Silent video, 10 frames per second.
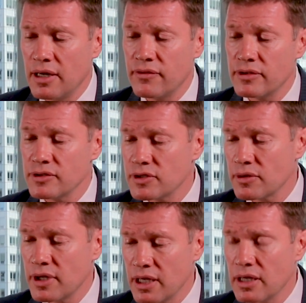for
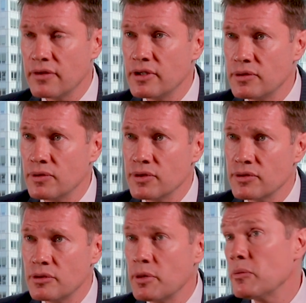screening
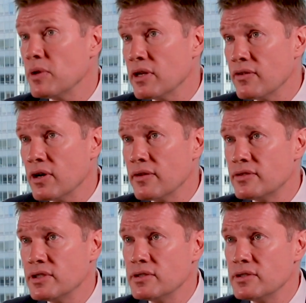individuals who might be involved